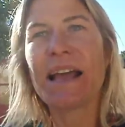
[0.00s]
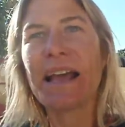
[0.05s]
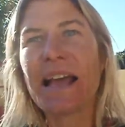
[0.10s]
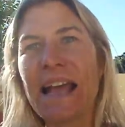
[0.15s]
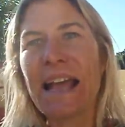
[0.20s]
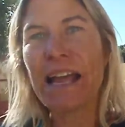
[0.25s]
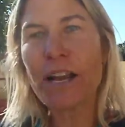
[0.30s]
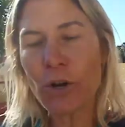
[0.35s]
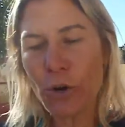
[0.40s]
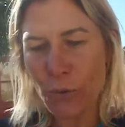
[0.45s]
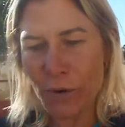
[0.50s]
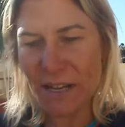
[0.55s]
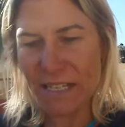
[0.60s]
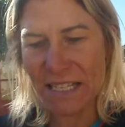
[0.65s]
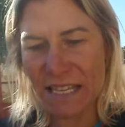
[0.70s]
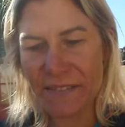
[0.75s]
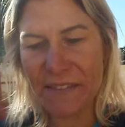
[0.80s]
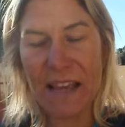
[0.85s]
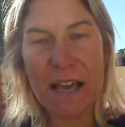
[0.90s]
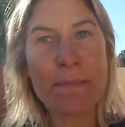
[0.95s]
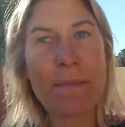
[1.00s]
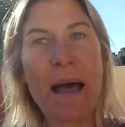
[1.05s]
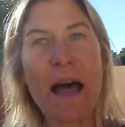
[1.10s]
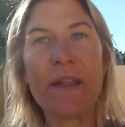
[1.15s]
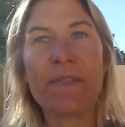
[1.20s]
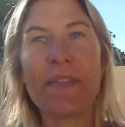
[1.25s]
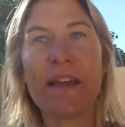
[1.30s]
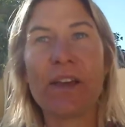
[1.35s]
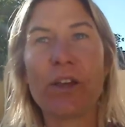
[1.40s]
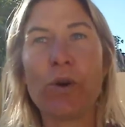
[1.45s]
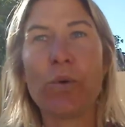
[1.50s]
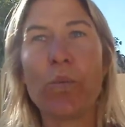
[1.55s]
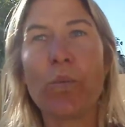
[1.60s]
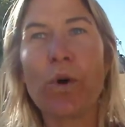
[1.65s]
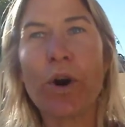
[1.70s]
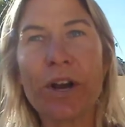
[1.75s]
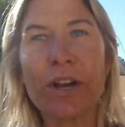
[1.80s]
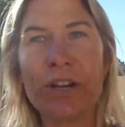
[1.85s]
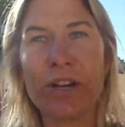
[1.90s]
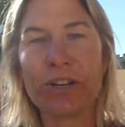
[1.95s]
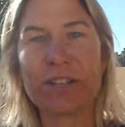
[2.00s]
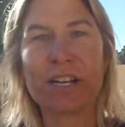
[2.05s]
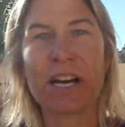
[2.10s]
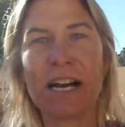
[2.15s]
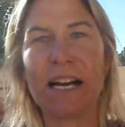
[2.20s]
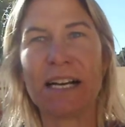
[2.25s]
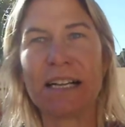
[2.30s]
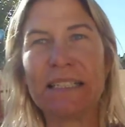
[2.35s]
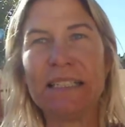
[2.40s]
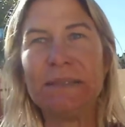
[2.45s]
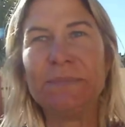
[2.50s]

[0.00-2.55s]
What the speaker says: increasing the amount that you work your dog,